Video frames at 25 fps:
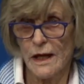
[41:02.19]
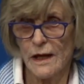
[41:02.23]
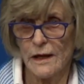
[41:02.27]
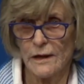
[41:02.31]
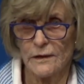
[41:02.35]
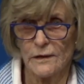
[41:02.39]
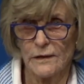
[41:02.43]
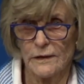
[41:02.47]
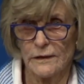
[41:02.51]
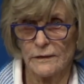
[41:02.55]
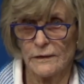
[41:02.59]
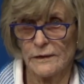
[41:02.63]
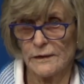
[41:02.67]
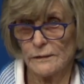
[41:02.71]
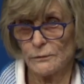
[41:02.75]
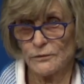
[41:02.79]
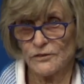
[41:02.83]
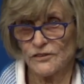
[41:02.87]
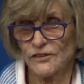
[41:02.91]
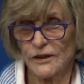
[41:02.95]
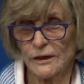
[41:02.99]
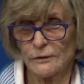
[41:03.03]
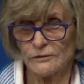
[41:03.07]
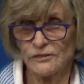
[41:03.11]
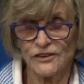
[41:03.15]
And he
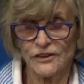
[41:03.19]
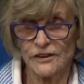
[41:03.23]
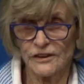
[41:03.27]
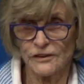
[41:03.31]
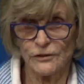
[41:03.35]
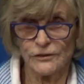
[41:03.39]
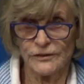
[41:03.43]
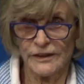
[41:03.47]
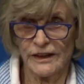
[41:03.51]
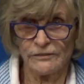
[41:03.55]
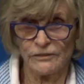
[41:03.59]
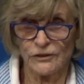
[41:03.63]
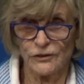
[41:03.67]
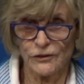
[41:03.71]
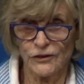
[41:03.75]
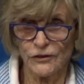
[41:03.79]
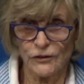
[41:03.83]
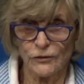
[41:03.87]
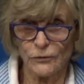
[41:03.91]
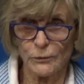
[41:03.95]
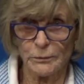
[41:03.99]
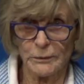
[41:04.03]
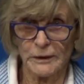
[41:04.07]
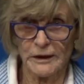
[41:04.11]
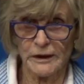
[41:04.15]
would say, Gene, you never
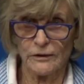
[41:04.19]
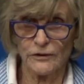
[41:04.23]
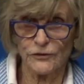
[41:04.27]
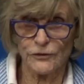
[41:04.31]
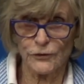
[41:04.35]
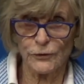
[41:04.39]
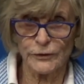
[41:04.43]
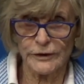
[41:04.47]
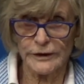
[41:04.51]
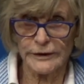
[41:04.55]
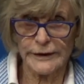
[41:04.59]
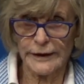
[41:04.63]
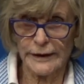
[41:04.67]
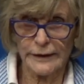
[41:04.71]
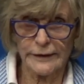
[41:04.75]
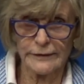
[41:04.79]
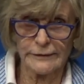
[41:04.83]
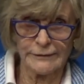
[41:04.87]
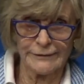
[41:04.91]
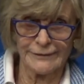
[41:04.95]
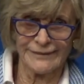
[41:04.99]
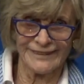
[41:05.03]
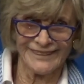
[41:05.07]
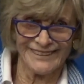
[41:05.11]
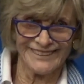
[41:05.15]
do, but I'll do it again.
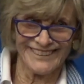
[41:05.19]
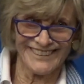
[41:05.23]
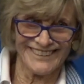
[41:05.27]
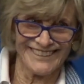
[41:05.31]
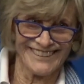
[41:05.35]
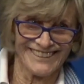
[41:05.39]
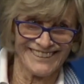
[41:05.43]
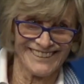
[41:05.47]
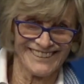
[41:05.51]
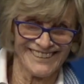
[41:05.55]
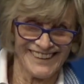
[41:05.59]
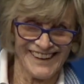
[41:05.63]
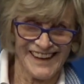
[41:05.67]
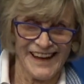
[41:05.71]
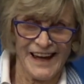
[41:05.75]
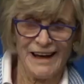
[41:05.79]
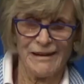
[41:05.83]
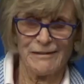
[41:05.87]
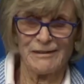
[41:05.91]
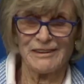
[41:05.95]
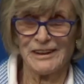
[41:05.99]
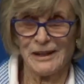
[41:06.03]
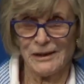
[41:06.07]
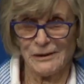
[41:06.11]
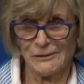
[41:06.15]

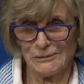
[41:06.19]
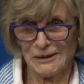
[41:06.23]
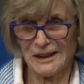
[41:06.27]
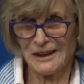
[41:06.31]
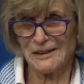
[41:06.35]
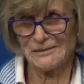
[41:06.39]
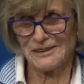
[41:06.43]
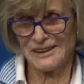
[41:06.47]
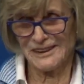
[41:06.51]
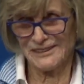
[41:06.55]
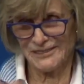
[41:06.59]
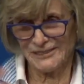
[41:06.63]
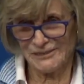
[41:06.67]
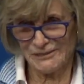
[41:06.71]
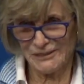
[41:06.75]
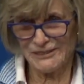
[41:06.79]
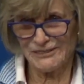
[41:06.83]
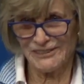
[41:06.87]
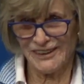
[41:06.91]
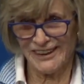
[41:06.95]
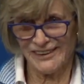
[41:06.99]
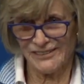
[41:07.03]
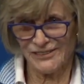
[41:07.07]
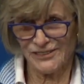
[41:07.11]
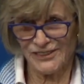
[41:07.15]
No, but I mean, it would be
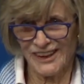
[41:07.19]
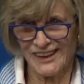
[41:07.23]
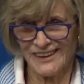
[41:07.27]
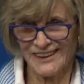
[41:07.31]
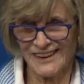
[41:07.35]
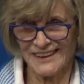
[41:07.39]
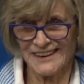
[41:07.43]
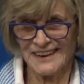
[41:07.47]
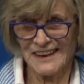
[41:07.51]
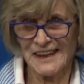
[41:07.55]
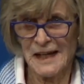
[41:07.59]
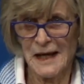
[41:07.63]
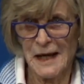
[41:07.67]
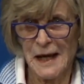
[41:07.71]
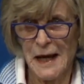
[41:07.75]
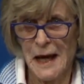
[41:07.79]
very friendly.